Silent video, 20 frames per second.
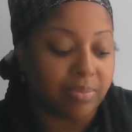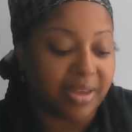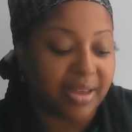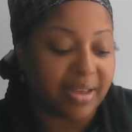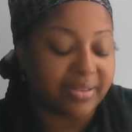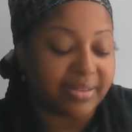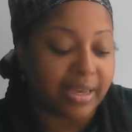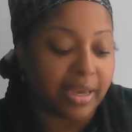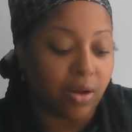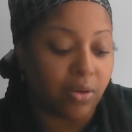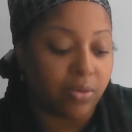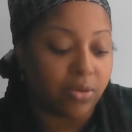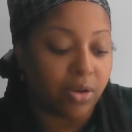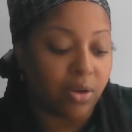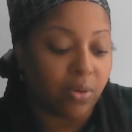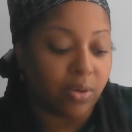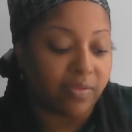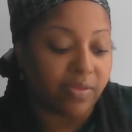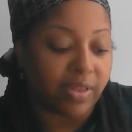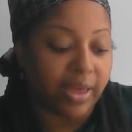because they don't
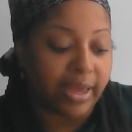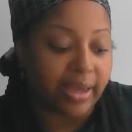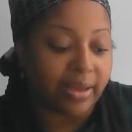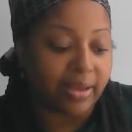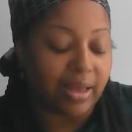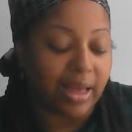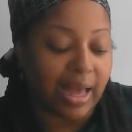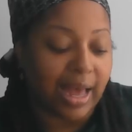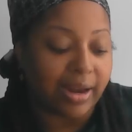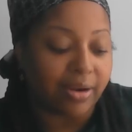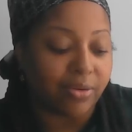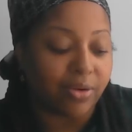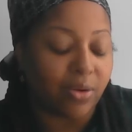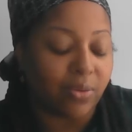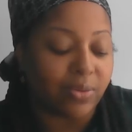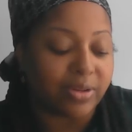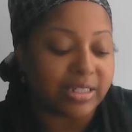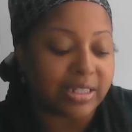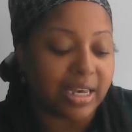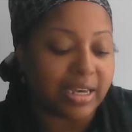know if like I don't
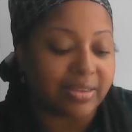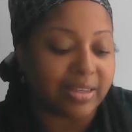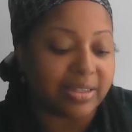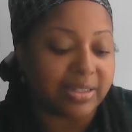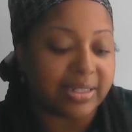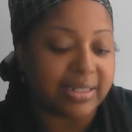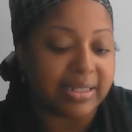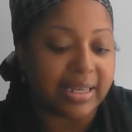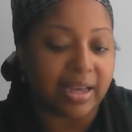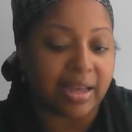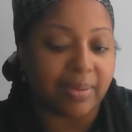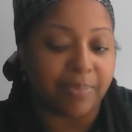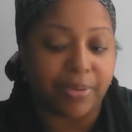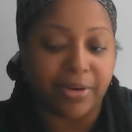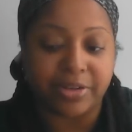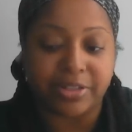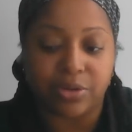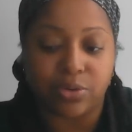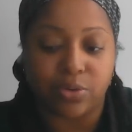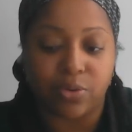know. It's like this is like a
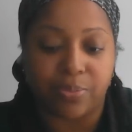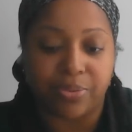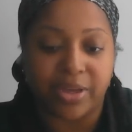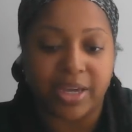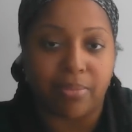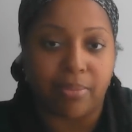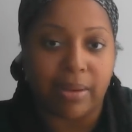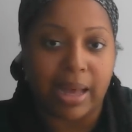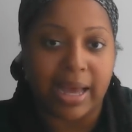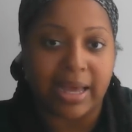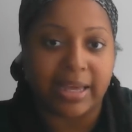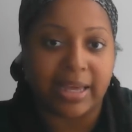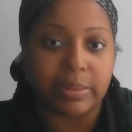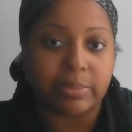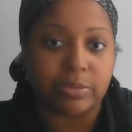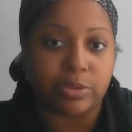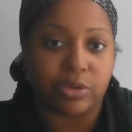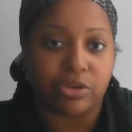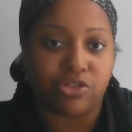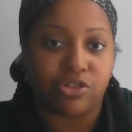person who play mind
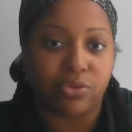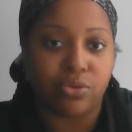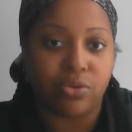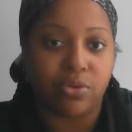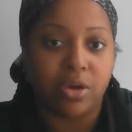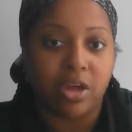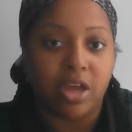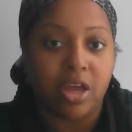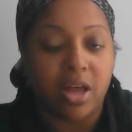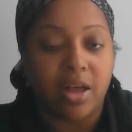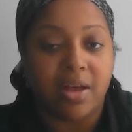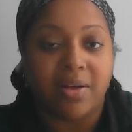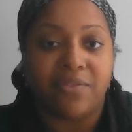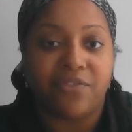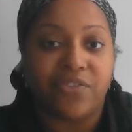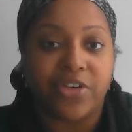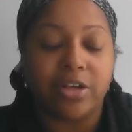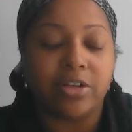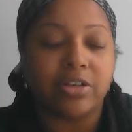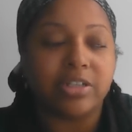games with you
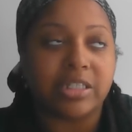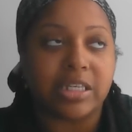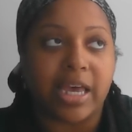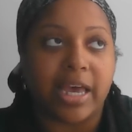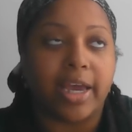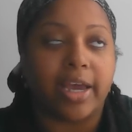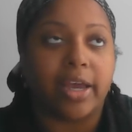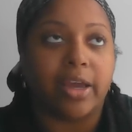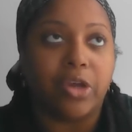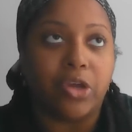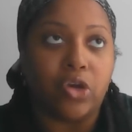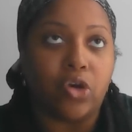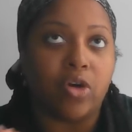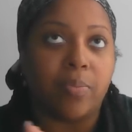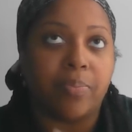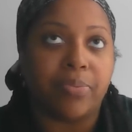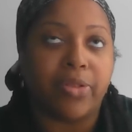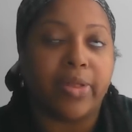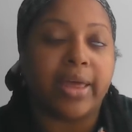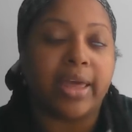feels like
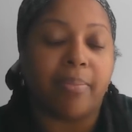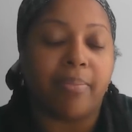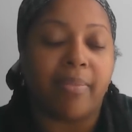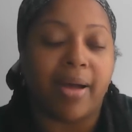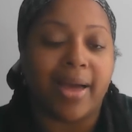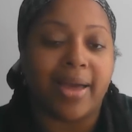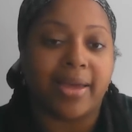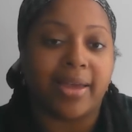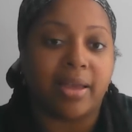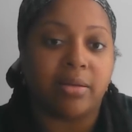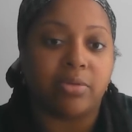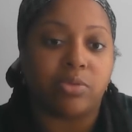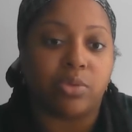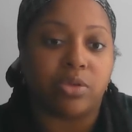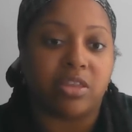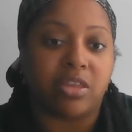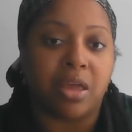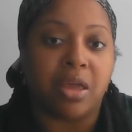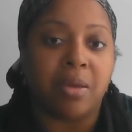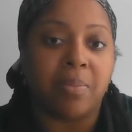you're playing mind games
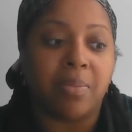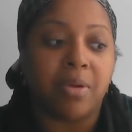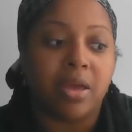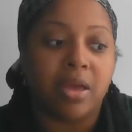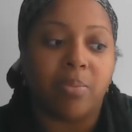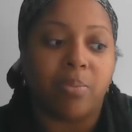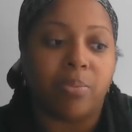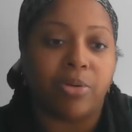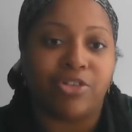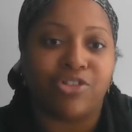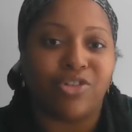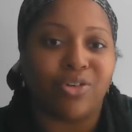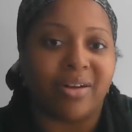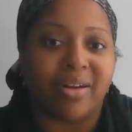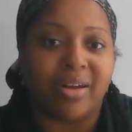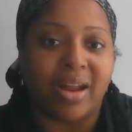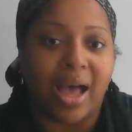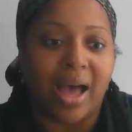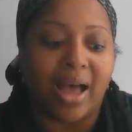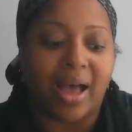with them, but you're
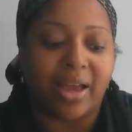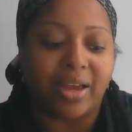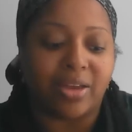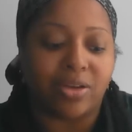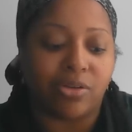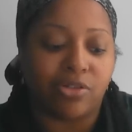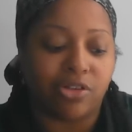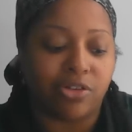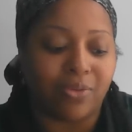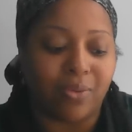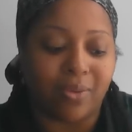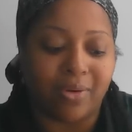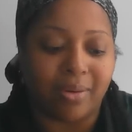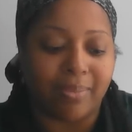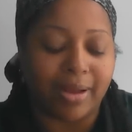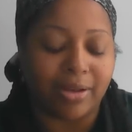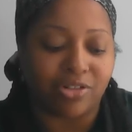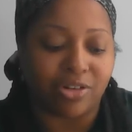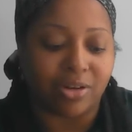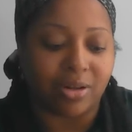not. You're just going
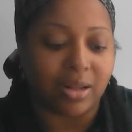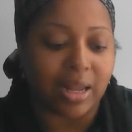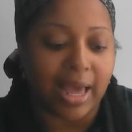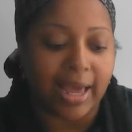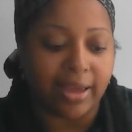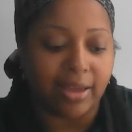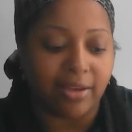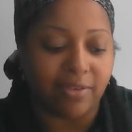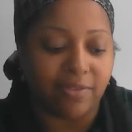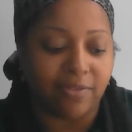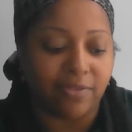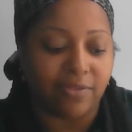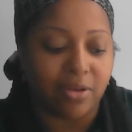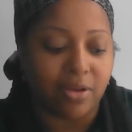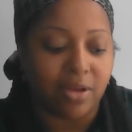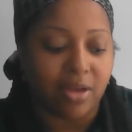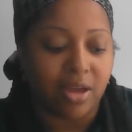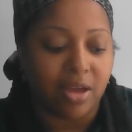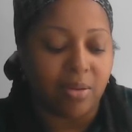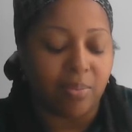about your life.
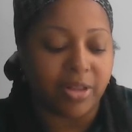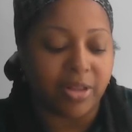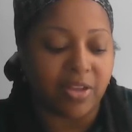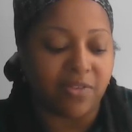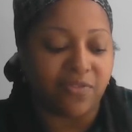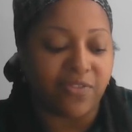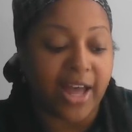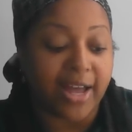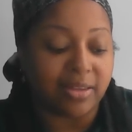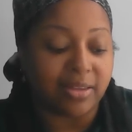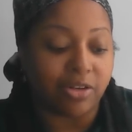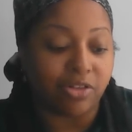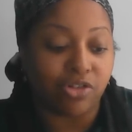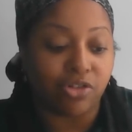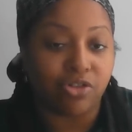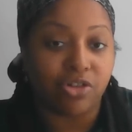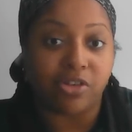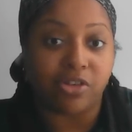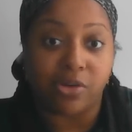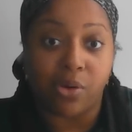But the fact that
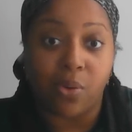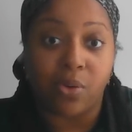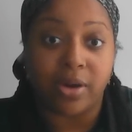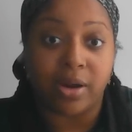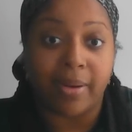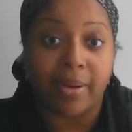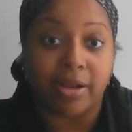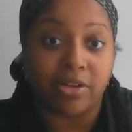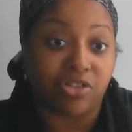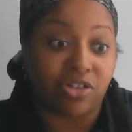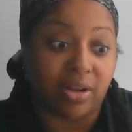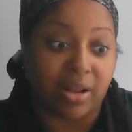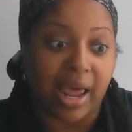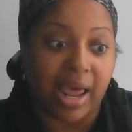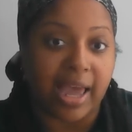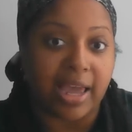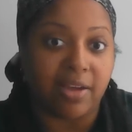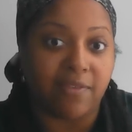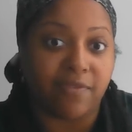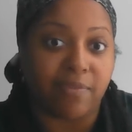you're just going about your
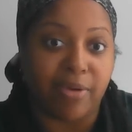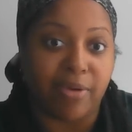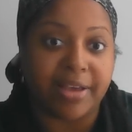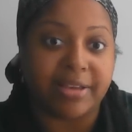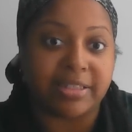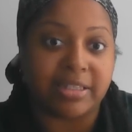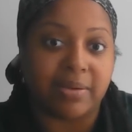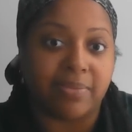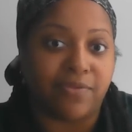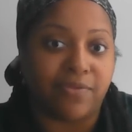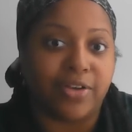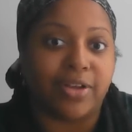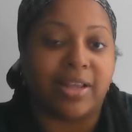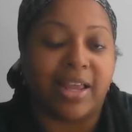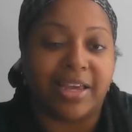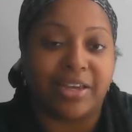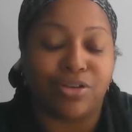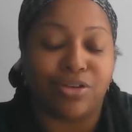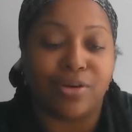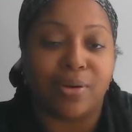life makes them feel
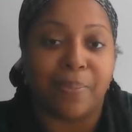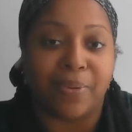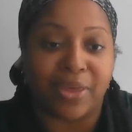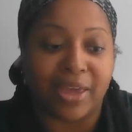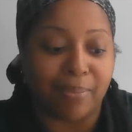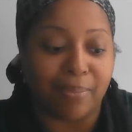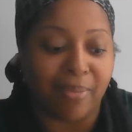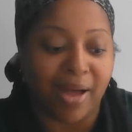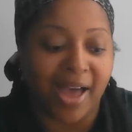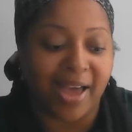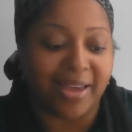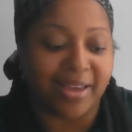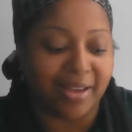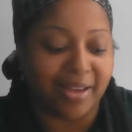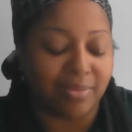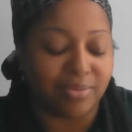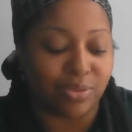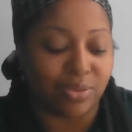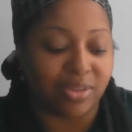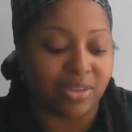like you're playing mind
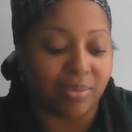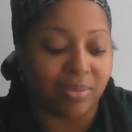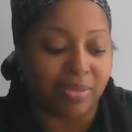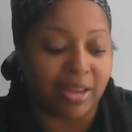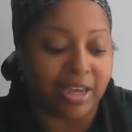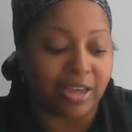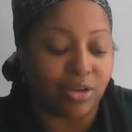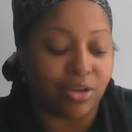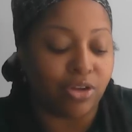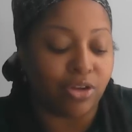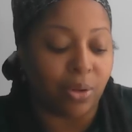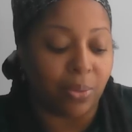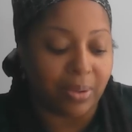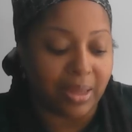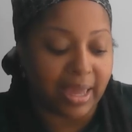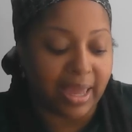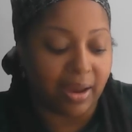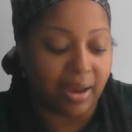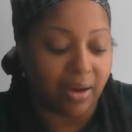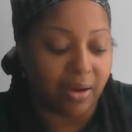games with them, like you
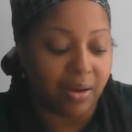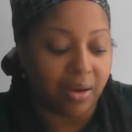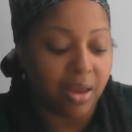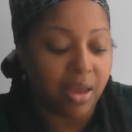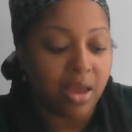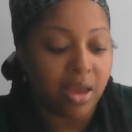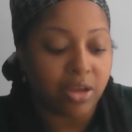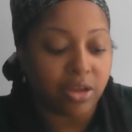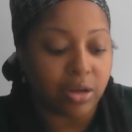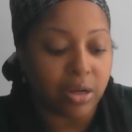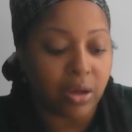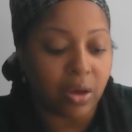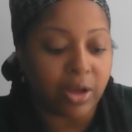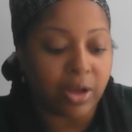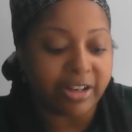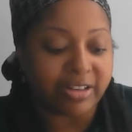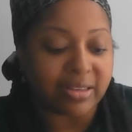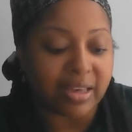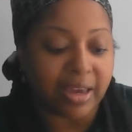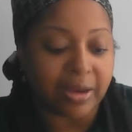don't care. You know,
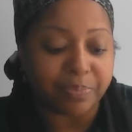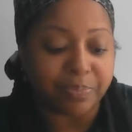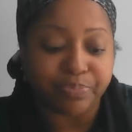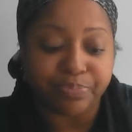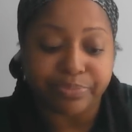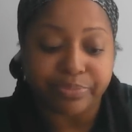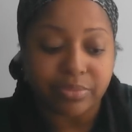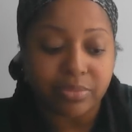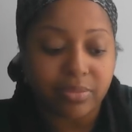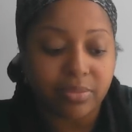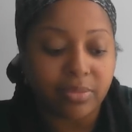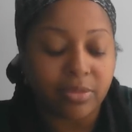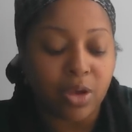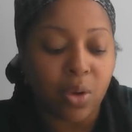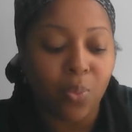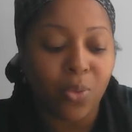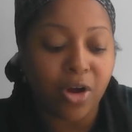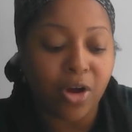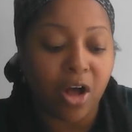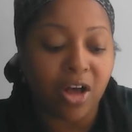it's like
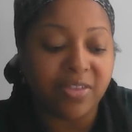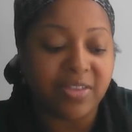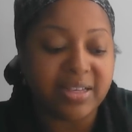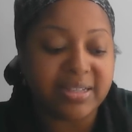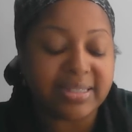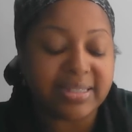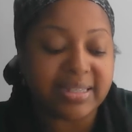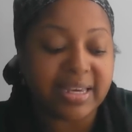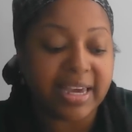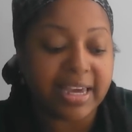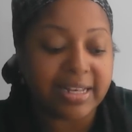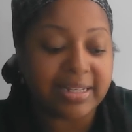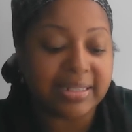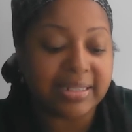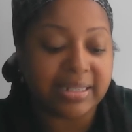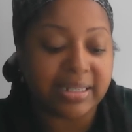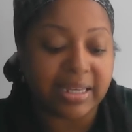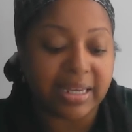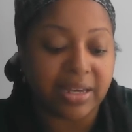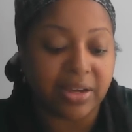with all these
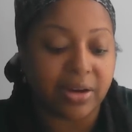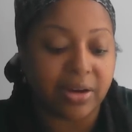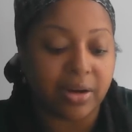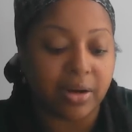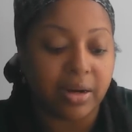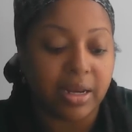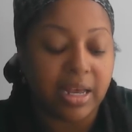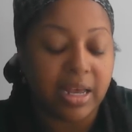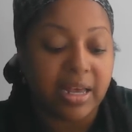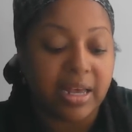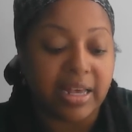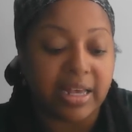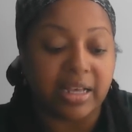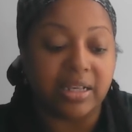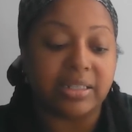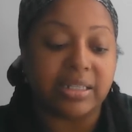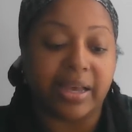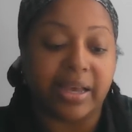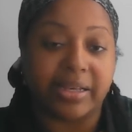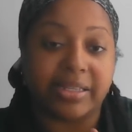tens here,
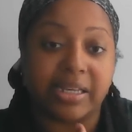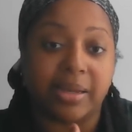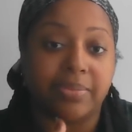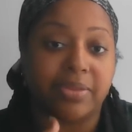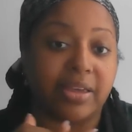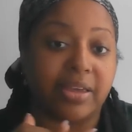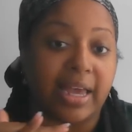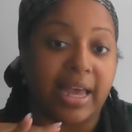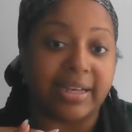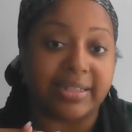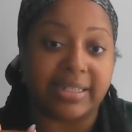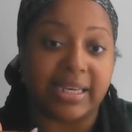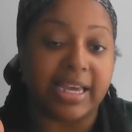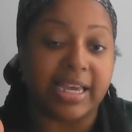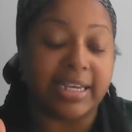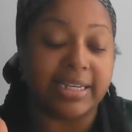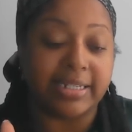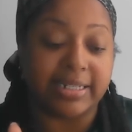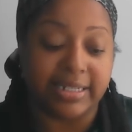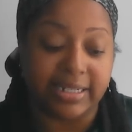it's like something has
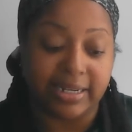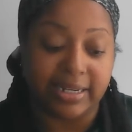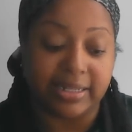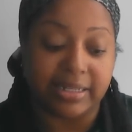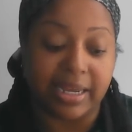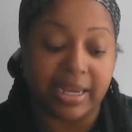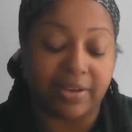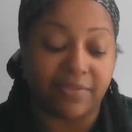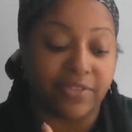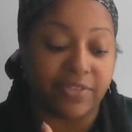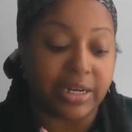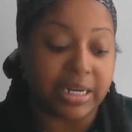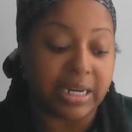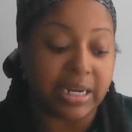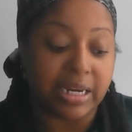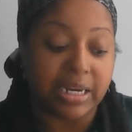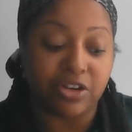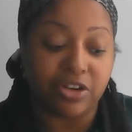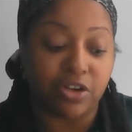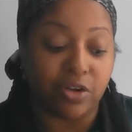ended, like
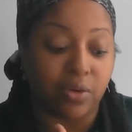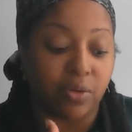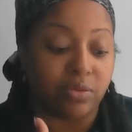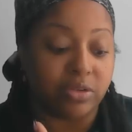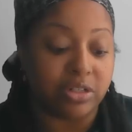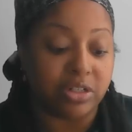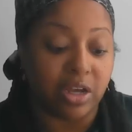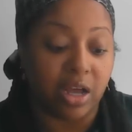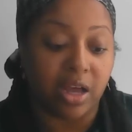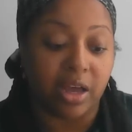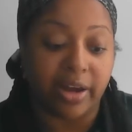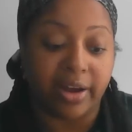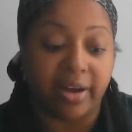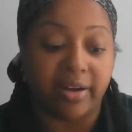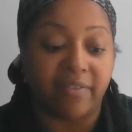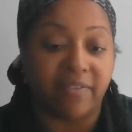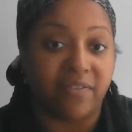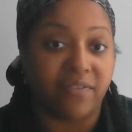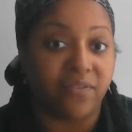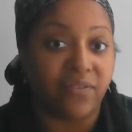finito,
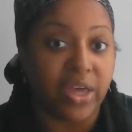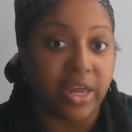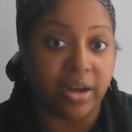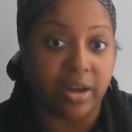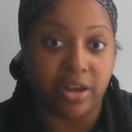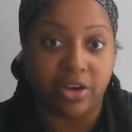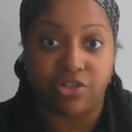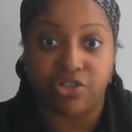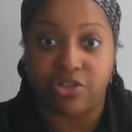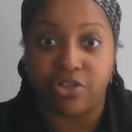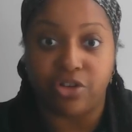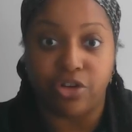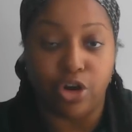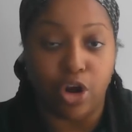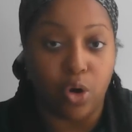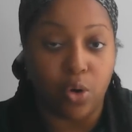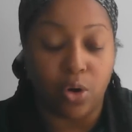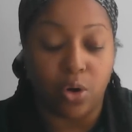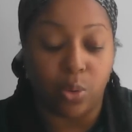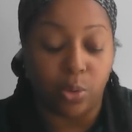done, finished,
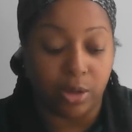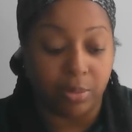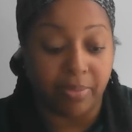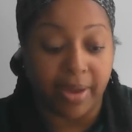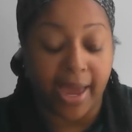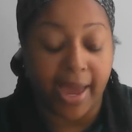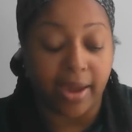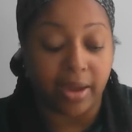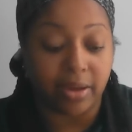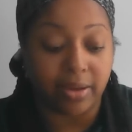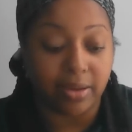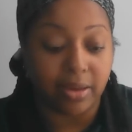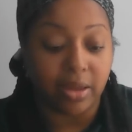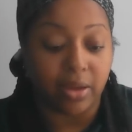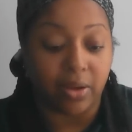no going back.